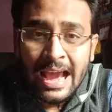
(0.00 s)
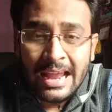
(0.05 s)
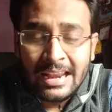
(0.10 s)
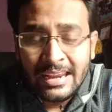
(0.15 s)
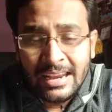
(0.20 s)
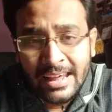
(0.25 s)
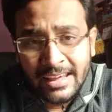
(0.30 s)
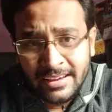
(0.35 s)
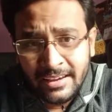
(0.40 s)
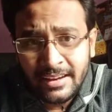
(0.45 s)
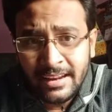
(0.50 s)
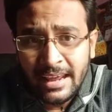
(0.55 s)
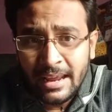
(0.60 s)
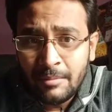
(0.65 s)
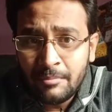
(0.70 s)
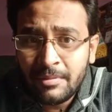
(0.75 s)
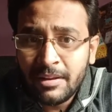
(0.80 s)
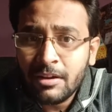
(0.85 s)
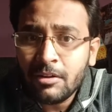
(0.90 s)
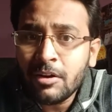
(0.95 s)
Unlike in
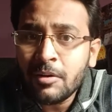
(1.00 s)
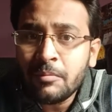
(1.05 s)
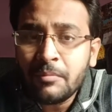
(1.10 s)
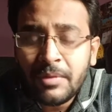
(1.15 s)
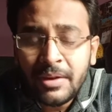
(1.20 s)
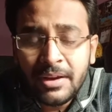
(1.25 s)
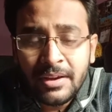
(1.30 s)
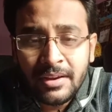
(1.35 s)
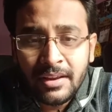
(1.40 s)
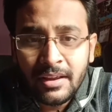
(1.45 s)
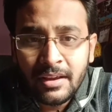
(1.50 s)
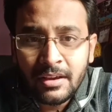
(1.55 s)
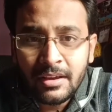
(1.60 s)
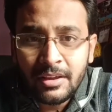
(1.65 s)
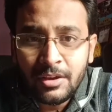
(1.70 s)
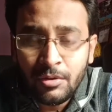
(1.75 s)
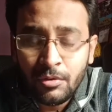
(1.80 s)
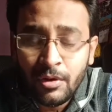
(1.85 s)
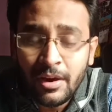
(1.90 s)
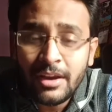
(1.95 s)
MTech or
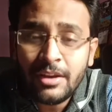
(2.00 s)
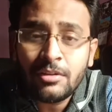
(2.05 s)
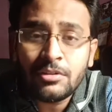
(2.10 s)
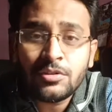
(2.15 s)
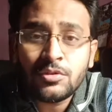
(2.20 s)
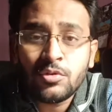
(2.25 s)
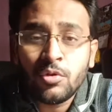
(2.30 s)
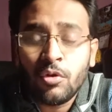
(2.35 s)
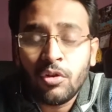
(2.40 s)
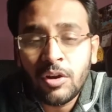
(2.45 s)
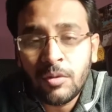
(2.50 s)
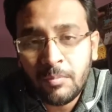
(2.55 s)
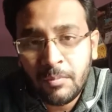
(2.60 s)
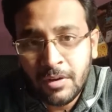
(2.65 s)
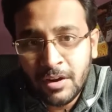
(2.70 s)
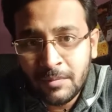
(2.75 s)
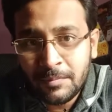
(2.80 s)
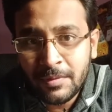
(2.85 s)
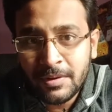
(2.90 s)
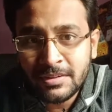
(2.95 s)
BTech, where your sole
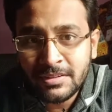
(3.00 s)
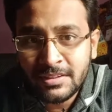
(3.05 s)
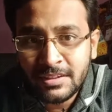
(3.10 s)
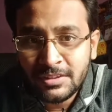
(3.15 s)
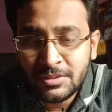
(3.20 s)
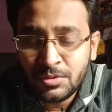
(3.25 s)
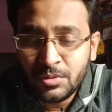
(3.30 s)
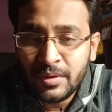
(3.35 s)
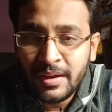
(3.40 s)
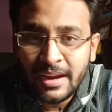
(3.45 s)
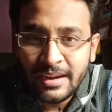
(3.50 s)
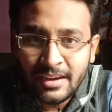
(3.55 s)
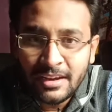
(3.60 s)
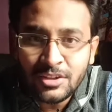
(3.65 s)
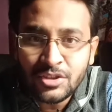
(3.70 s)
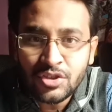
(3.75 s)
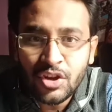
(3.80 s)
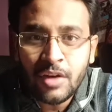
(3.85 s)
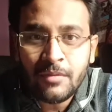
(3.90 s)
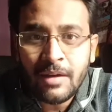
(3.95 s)
purpose is to get
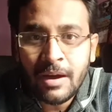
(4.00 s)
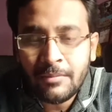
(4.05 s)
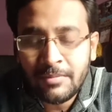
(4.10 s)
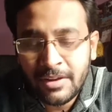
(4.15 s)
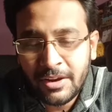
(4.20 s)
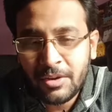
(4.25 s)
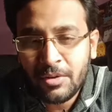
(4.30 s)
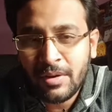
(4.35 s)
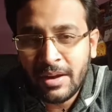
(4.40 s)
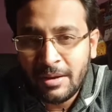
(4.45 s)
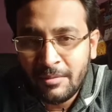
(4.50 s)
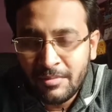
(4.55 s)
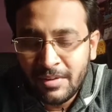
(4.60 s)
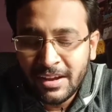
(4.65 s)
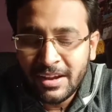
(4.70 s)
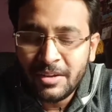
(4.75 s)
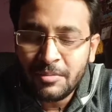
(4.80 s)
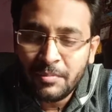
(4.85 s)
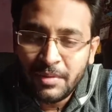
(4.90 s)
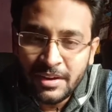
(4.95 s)
a job after your
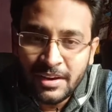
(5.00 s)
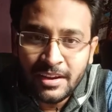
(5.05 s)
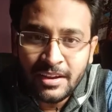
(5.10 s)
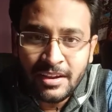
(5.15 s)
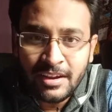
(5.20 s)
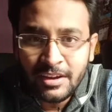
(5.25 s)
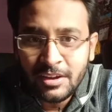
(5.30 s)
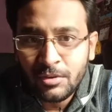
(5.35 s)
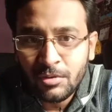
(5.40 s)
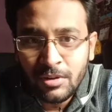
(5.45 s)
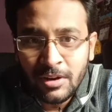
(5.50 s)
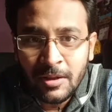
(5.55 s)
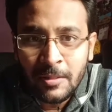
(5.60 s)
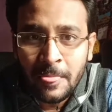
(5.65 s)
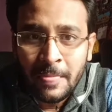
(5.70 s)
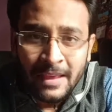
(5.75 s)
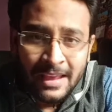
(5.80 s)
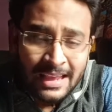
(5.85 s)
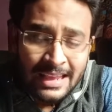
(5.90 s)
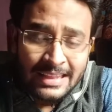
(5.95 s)
MTech and BTech
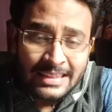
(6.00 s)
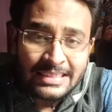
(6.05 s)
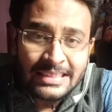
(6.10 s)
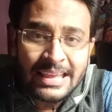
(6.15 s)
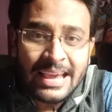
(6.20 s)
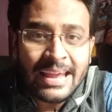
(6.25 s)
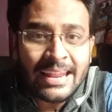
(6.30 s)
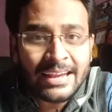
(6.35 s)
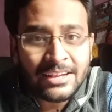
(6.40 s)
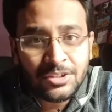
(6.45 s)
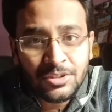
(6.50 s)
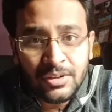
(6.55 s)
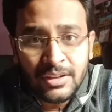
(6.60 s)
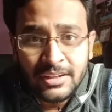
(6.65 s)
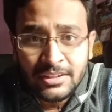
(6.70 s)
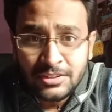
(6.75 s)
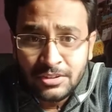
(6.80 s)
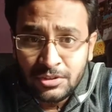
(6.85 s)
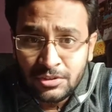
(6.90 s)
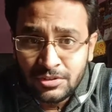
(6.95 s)
curriculum, there
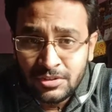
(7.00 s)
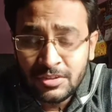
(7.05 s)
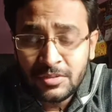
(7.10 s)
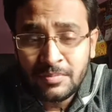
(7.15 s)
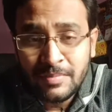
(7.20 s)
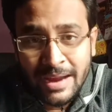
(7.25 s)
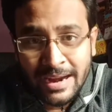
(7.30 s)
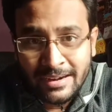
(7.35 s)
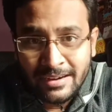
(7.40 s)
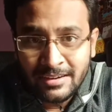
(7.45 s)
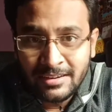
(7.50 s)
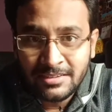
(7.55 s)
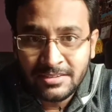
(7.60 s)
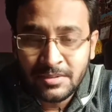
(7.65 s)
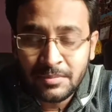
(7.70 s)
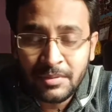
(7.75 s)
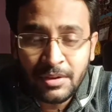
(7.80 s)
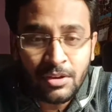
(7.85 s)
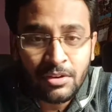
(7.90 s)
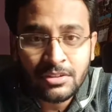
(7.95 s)
actually institution
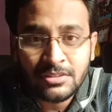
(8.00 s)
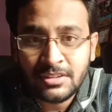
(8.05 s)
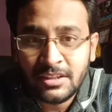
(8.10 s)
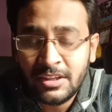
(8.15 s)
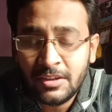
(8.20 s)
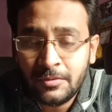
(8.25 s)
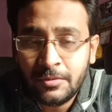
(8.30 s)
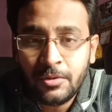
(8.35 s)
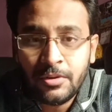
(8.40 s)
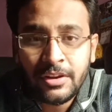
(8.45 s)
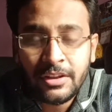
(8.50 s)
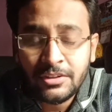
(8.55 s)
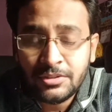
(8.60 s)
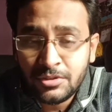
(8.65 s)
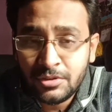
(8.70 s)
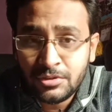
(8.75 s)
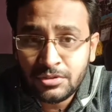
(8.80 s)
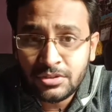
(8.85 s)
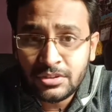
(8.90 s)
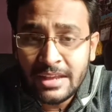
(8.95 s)
matters, because if your
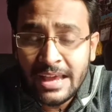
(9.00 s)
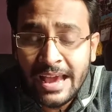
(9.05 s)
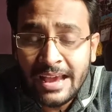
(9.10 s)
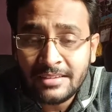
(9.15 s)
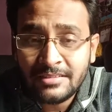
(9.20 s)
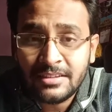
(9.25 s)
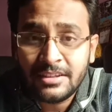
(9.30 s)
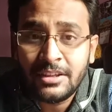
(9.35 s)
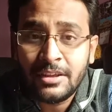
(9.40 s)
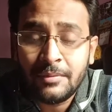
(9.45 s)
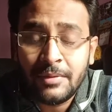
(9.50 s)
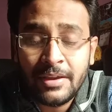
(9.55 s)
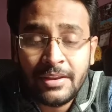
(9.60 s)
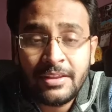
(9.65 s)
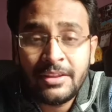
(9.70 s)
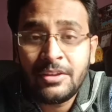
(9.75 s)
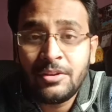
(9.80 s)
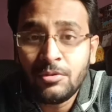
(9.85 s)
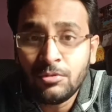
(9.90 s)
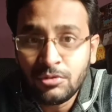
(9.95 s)
institution has
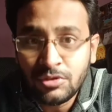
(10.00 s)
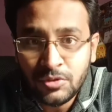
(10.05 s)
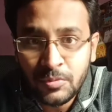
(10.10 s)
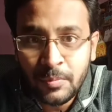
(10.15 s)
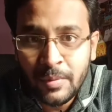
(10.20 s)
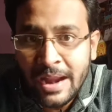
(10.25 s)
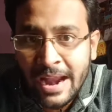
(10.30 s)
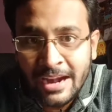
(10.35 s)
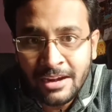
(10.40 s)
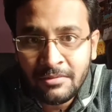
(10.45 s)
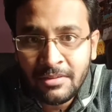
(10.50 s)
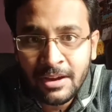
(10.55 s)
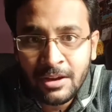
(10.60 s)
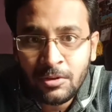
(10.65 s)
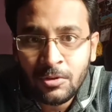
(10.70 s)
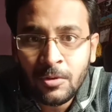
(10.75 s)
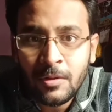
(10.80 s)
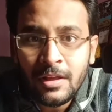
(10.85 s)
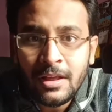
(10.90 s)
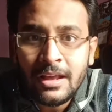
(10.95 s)
very huge brand
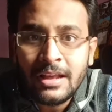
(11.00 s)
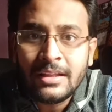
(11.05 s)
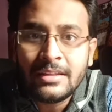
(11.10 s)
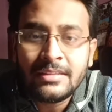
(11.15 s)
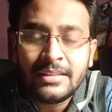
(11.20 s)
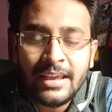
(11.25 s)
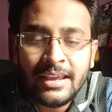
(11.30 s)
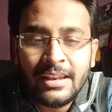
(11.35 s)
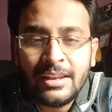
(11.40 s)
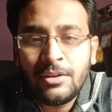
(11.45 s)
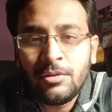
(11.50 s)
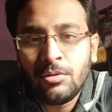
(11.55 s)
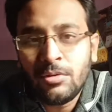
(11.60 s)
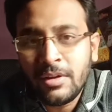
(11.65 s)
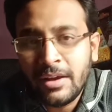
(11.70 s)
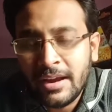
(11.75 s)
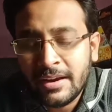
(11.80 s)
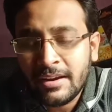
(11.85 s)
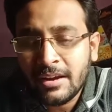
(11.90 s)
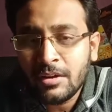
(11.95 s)
value, then you
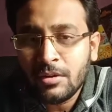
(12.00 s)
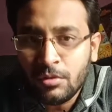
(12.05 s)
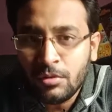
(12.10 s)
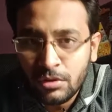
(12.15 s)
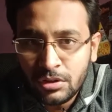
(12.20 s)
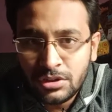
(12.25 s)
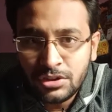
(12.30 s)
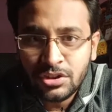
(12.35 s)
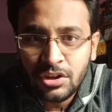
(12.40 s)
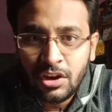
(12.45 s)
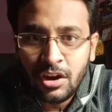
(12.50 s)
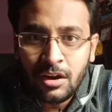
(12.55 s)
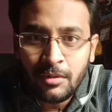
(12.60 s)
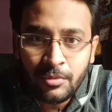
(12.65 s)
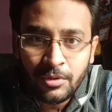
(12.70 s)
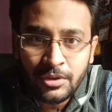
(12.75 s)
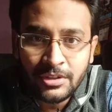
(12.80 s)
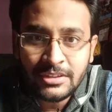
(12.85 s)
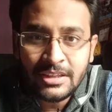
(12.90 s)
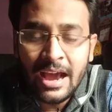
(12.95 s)
will get a good
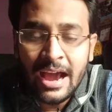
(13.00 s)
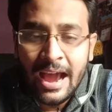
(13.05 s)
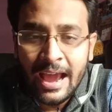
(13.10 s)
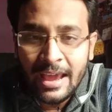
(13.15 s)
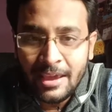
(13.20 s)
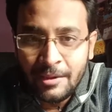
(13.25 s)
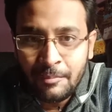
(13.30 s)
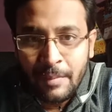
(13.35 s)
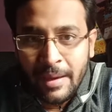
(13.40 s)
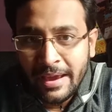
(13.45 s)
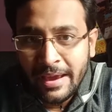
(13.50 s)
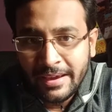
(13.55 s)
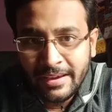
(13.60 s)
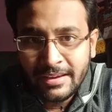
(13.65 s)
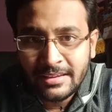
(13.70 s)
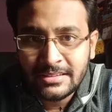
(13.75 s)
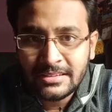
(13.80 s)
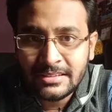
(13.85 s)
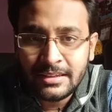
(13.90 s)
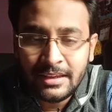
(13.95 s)
job with a high
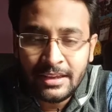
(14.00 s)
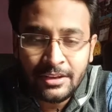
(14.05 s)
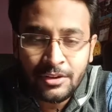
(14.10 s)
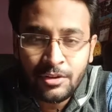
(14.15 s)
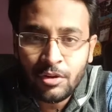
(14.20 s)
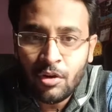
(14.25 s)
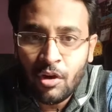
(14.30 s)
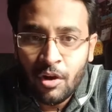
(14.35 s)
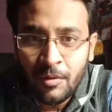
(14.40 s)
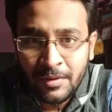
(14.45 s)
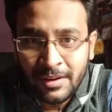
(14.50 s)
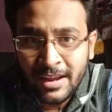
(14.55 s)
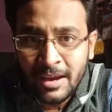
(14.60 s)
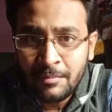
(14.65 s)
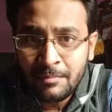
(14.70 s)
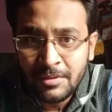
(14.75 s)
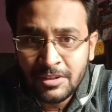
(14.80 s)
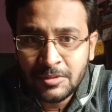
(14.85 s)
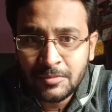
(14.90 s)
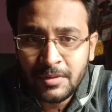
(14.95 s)
package in your
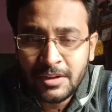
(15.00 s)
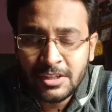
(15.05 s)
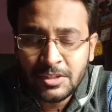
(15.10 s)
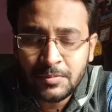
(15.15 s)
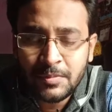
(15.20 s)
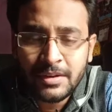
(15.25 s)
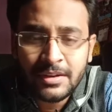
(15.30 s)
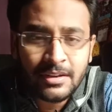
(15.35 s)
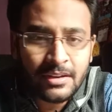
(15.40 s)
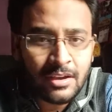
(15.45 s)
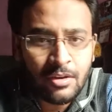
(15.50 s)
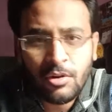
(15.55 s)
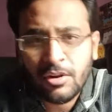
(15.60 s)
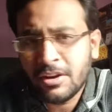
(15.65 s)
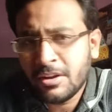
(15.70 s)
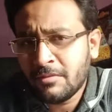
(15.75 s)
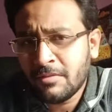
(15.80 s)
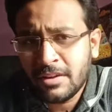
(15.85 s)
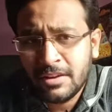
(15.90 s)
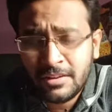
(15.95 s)
on-campus placement
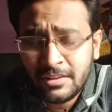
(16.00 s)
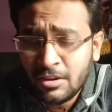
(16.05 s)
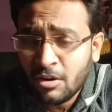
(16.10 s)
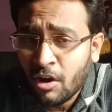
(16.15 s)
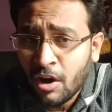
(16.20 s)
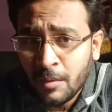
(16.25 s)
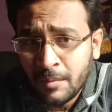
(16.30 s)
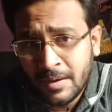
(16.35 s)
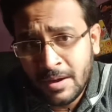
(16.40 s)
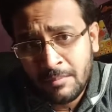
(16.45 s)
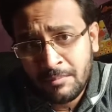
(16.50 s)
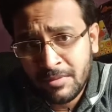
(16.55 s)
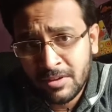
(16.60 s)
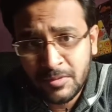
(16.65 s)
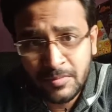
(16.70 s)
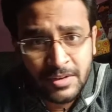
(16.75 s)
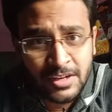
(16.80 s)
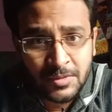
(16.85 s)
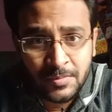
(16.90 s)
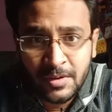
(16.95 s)
or even in the
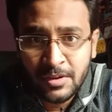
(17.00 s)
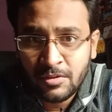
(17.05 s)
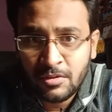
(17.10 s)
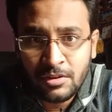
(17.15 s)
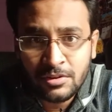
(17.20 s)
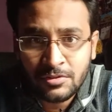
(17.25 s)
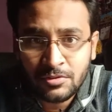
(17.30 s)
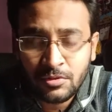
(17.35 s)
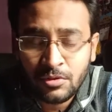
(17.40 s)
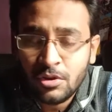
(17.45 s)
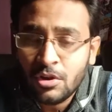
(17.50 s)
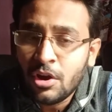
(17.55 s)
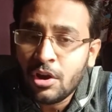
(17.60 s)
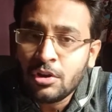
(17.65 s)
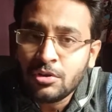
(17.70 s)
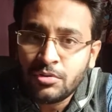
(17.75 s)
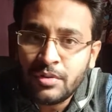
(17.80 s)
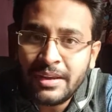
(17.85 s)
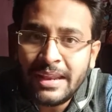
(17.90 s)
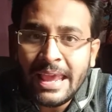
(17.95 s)
off-campus placements also.
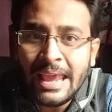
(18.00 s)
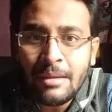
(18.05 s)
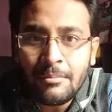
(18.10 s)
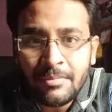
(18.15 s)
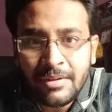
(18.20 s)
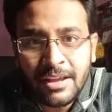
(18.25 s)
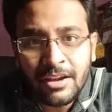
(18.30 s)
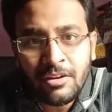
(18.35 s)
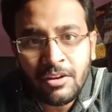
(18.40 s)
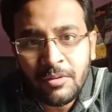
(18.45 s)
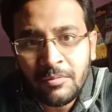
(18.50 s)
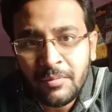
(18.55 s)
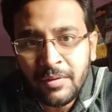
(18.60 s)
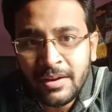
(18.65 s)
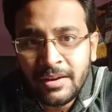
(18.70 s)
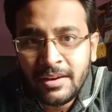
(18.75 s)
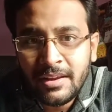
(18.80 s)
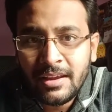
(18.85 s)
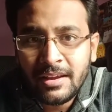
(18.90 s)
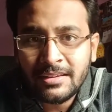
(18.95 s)
So in MTech or
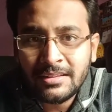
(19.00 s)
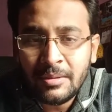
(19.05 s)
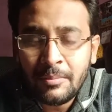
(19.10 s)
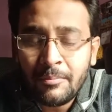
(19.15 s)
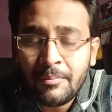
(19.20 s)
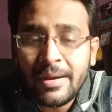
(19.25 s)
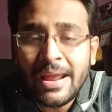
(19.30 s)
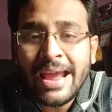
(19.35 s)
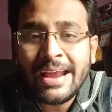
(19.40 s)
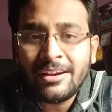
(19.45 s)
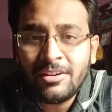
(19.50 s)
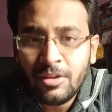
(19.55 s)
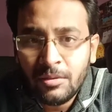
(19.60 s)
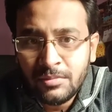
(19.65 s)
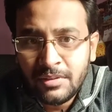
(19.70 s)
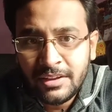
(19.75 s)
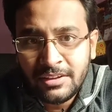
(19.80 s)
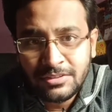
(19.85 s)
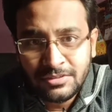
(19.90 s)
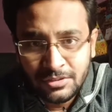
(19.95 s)
BTech, the
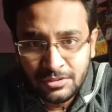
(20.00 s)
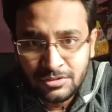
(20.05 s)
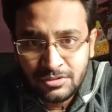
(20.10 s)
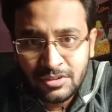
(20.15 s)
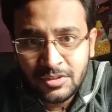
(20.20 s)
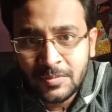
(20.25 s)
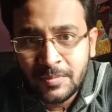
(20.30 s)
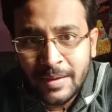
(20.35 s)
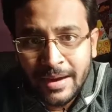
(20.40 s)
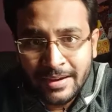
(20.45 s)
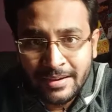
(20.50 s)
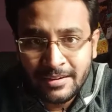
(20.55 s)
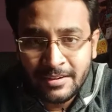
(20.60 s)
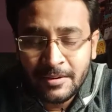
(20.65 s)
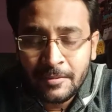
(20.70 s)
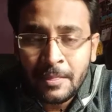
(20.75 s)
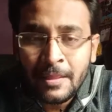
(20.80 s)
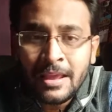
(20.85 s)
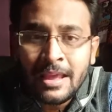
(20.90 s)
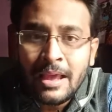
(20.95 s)
brand of the institutions
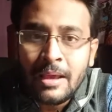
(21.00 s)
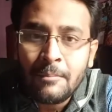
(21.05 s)
matter.